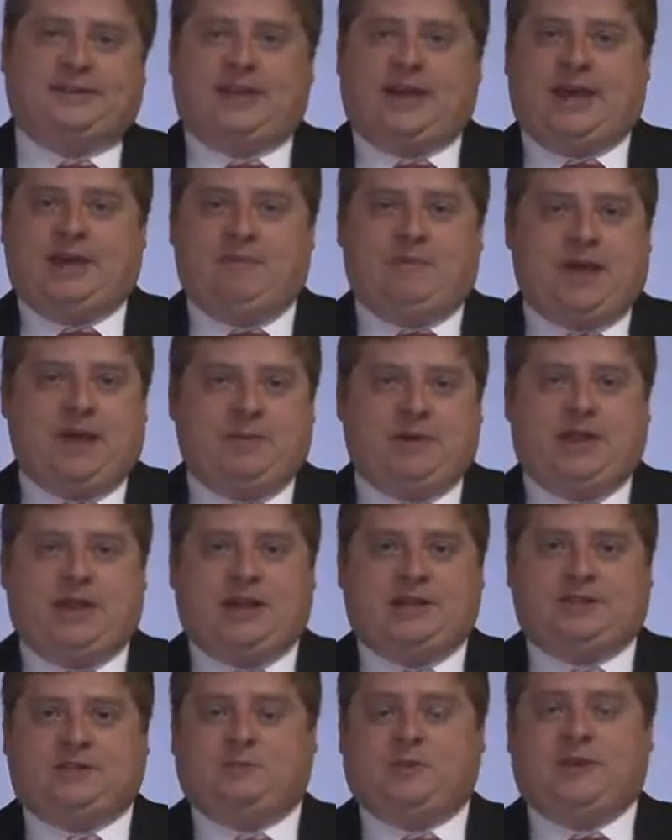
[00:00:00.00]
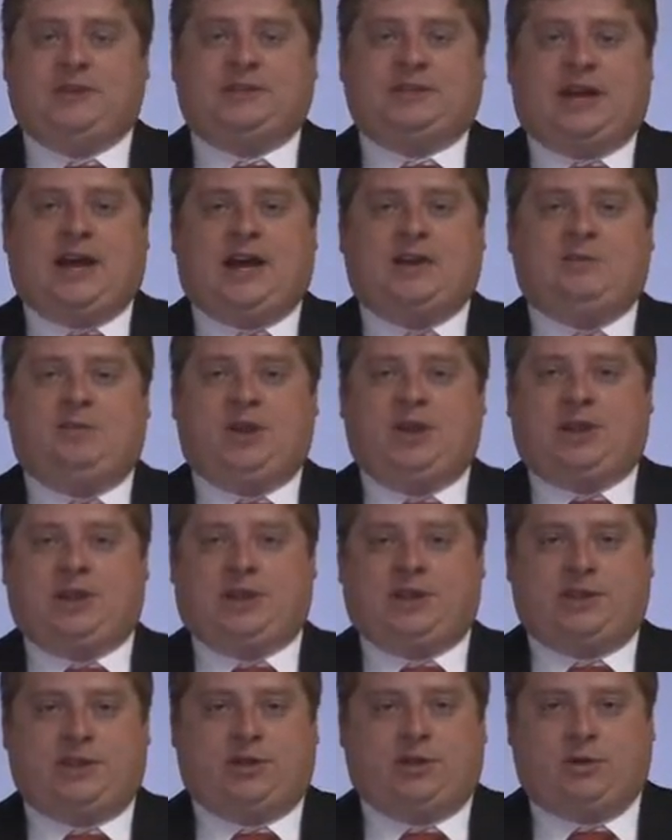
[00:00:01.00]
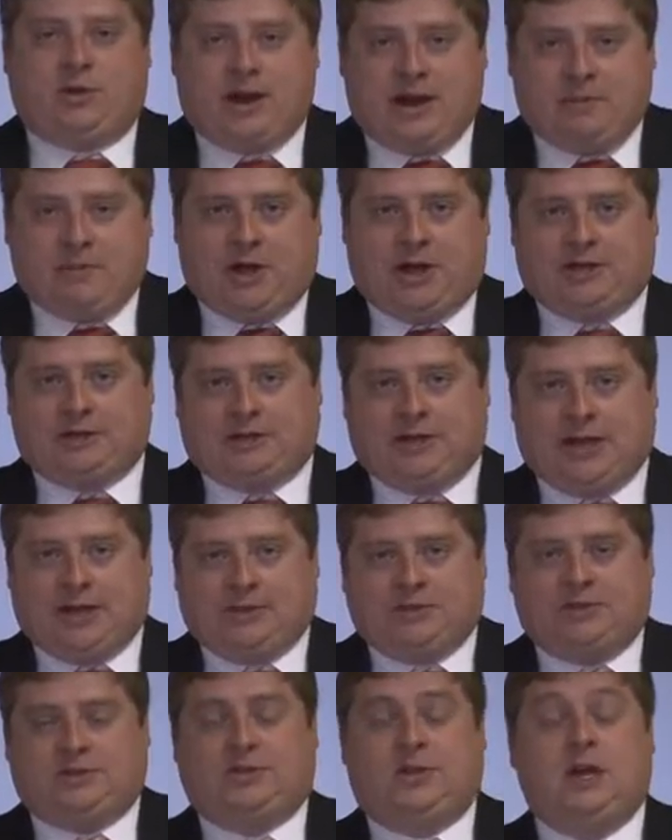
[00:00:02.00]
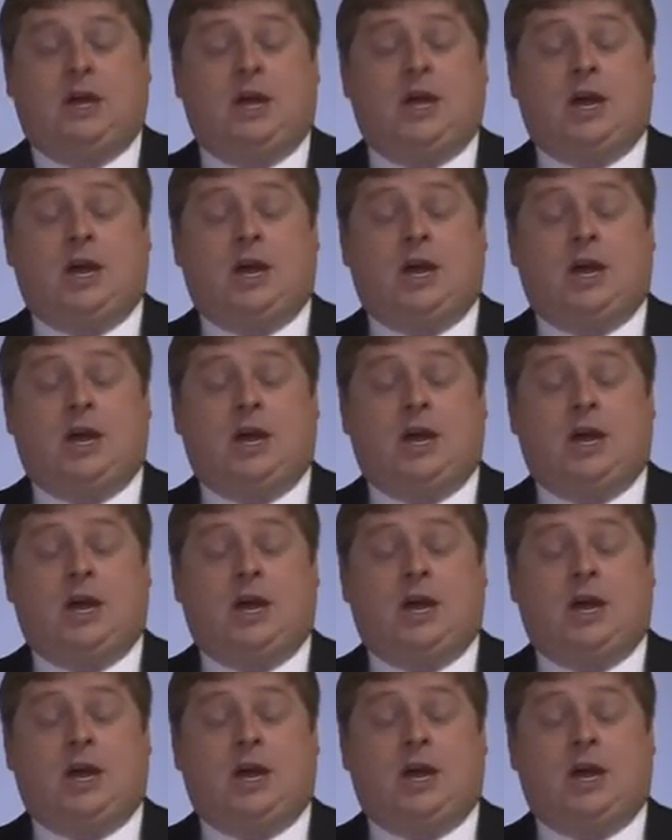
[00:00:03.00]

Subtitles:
that maybe they spent time with at their grandma's house.